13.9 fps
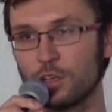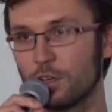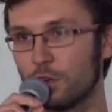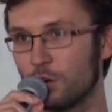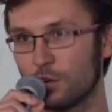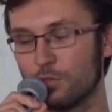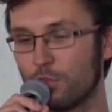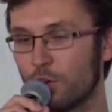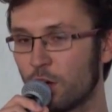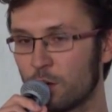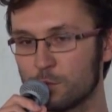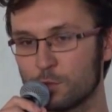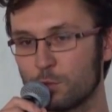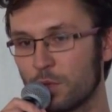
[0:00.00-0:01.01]
on
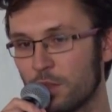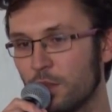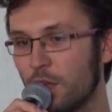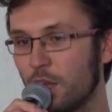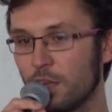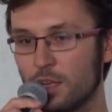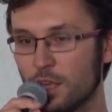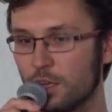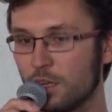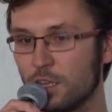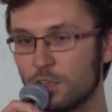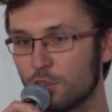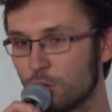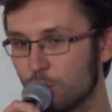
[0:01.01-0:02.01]
farms, whether they
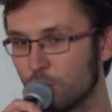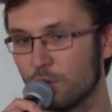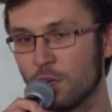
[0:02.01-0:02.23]
need